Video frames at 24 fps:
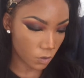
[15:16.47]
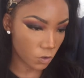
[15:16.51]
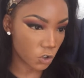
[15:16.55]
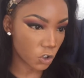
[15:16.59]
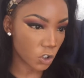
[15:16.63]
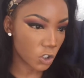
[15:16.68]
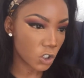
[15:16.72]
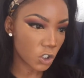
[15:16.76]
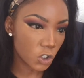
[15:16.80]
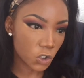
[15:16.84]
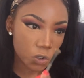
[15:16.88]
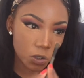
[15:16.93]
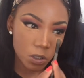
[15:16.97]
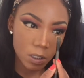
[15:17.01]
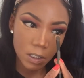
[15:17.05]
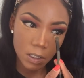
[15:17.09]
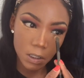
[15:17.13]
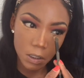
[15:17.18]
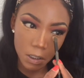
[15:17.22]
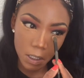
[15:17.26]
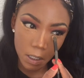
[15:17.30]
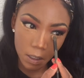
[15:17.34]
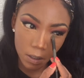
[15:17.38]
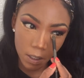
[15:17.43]
just to
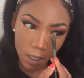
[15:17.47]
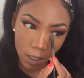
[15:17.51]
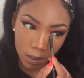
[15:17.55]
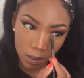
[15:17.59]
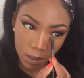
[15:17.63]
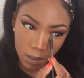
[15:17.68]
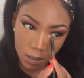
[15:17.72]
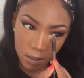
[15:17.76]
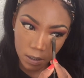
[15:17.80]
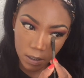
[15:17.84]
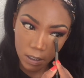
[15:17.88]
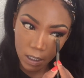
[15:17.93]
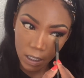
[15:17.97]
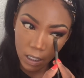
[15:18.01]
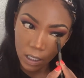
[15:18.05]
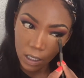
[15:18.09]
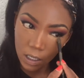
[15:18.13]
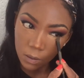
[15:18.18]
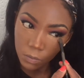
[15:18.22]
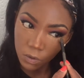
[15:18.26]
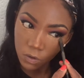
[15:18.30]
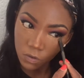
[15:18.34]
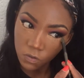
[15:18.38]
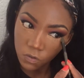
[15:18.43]
set that
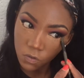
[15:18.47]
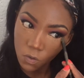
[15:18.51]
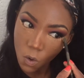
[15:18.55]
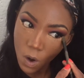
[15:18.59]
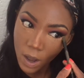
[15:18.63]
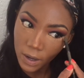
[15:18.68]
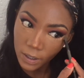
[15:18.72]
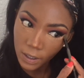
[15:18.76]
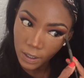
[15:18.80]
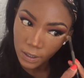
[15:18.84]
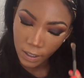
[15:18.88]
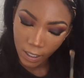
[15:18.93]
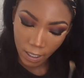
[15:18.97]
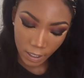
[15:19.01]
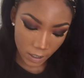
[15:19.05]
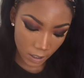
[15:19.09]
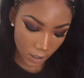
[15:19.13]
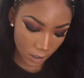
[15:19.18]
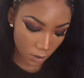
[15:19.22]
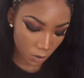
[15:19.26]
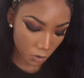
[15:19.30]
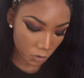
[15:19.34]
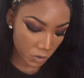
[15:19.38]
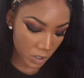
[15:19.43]
concealer before I get
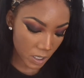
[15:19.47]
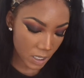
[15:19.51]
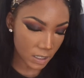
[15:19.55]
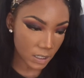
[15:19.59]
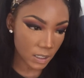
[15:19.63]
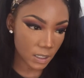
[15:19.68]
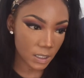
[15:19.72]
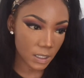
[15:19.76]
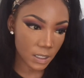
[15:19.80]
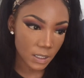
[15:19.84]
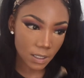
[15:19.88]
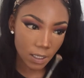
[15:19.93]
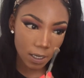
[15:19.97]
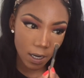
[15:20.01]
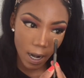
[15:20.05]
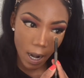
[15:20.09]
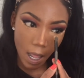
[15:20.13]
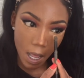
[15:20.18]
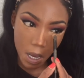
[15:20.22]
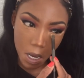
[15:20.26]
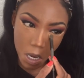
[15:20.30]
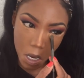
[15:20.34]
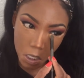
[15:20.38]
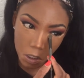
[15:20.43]
any creases and
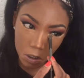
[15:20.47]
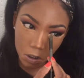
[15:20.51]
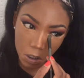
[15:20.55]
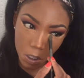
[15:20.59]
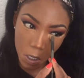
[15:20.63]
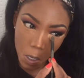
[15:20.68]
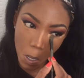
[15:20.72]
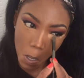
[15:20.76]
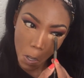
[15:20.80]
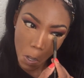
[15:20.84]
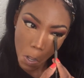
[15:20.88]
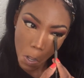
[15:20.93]
lines.